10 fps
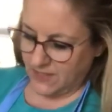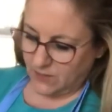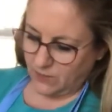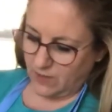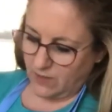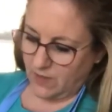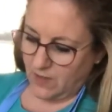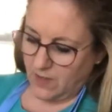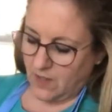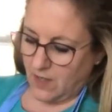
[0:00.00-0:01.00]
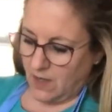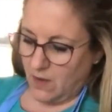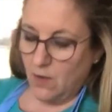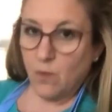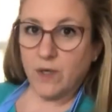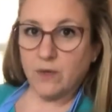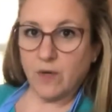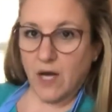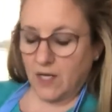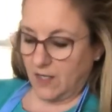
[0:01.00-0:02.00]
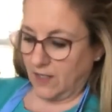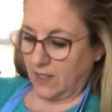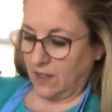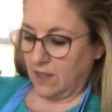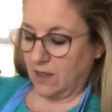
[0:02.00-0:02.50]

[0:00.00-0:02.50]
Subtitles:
to it when you knock on it.